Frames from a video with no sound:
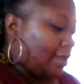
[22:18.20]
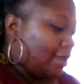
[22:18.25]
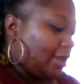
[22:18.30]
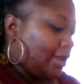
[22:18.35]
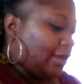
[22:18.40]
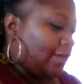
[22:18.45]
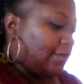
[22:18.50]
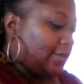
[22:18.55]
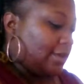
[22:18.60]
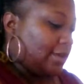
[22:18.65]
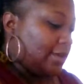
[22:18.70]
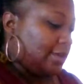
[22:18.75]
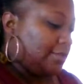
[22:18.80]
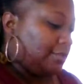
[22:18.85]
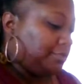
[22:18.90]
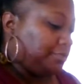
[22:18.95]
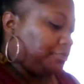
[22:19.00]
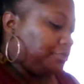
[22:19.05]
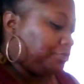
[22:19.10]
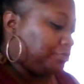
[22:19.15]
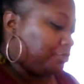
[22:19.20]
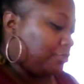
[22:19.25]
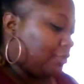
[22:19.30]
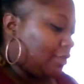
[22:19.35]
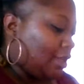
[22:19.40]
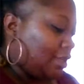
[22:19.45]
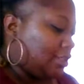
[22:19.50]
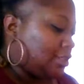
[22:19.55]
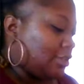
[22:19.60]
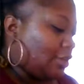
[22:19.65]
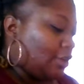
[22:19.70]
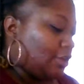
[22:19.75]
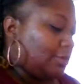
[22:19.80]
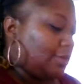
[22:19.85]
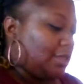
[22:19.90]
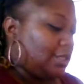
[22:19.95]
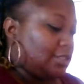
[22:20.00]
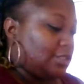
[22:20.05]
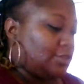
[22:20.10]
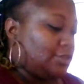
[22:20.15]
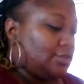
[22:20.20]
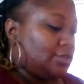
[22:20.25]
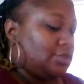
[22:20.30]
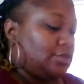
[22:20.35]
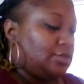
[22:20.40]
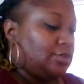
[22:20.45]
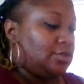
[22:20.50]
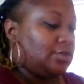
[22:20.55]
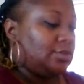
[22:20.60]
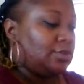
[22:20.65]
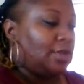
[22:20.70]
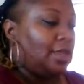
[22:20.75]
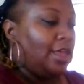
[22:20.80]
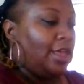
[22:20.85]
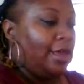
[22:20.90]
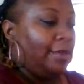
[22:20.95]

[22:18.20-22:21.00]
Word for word: All right and it's gonna be it's hooked to you.